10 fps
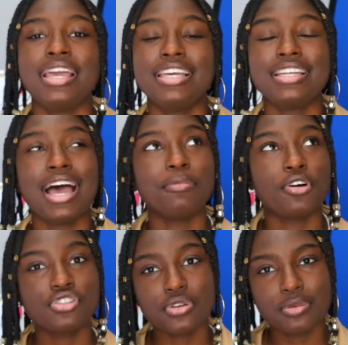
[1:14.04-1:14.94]
and I'm
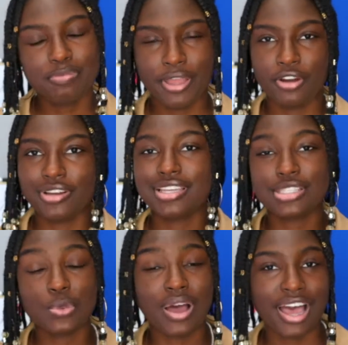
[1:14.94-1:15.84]
also comparing it
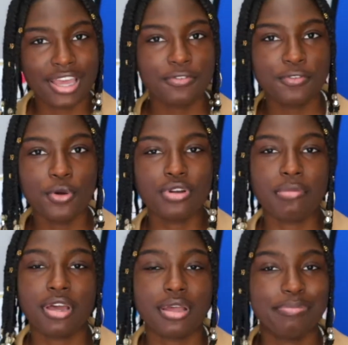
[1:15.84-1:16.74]
to an iPhone. I'm
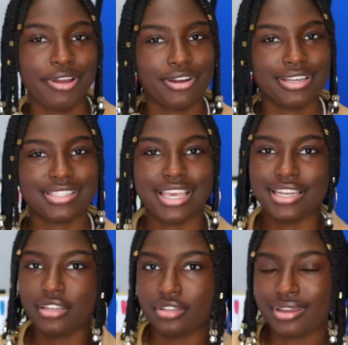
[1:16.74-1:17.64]
not comparing it to
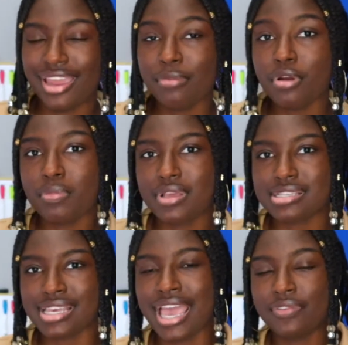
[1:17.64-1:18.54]
any other camera
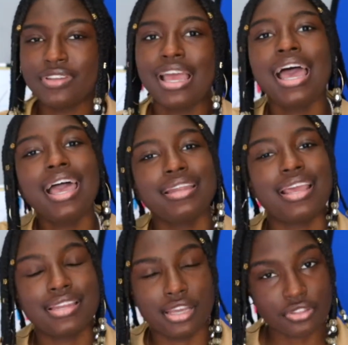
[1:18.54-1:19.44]
because I haven't had
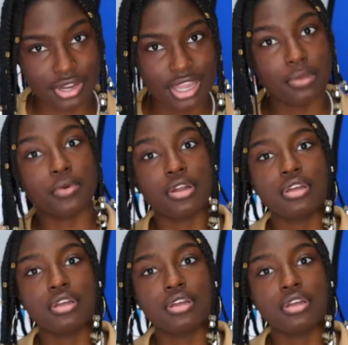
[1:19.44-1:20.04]
any other camera.